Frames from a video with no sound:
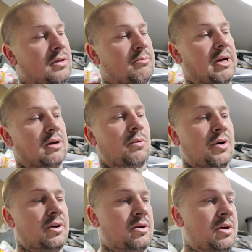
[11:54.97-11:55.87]
to make it
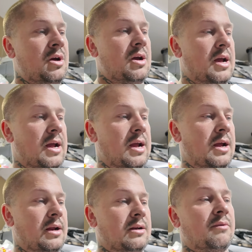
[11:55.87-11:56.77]
work,
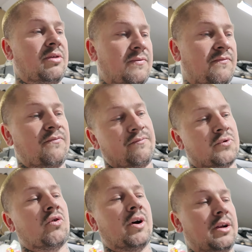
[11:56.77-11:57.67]
and
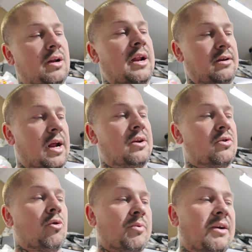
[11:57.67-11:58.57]
try and
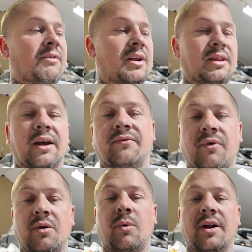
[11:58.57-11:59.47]
incorporate running that
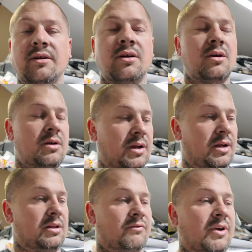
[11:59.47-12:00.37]
front one
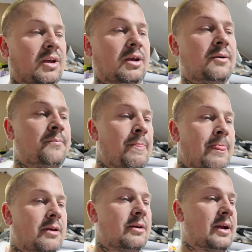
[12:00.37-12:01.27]
in the rear here,
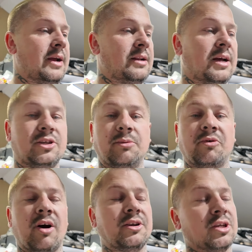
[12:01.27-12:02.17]
and should
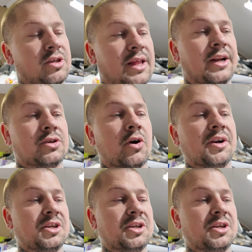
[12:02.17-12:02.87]
be right. Just so then it's height